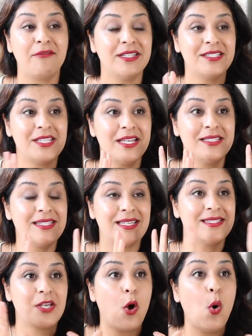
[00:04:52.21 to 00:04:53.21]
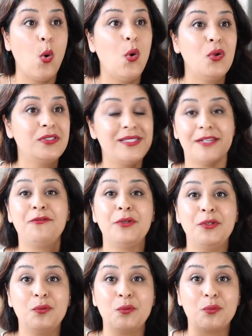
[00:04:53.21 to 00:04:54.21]
It's a whole
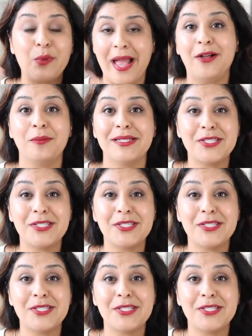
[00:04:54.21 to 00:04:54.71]
different realm.